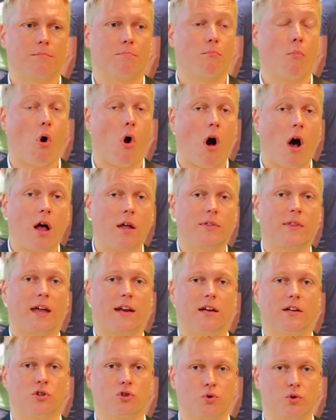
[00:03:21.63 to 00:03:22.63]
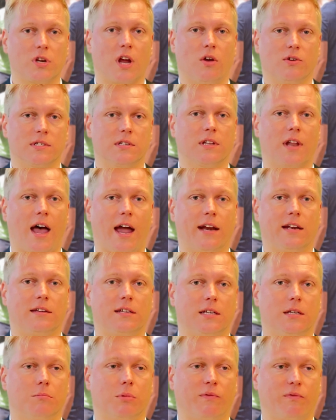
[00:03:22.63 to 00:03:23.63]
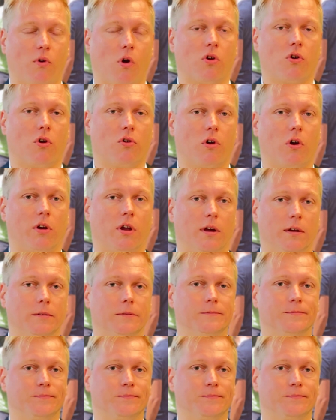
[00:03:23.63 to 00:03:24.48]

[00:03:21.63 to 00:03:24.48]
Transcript: more than in 2019 before Corona.